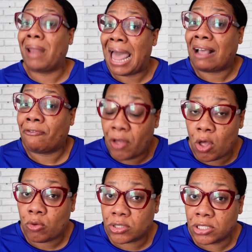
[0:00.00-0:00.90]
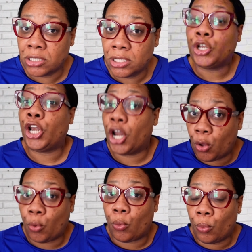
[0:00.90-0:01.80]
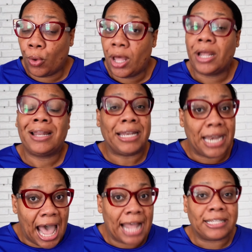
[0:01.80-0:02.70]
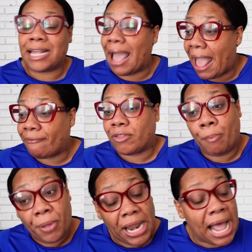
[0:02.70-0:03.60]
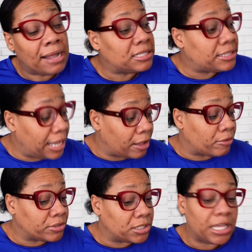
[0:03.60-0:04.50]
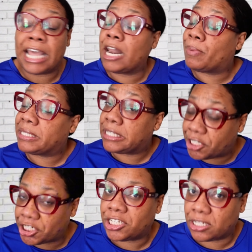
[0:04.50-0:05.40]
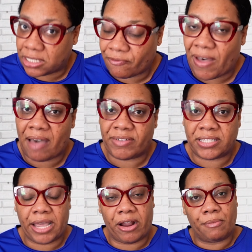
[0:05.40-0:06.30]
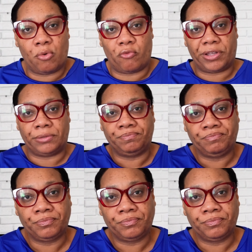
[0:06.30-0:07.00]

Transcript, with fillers: black folks know not to have to put ourselves in a position to survive a scary movie.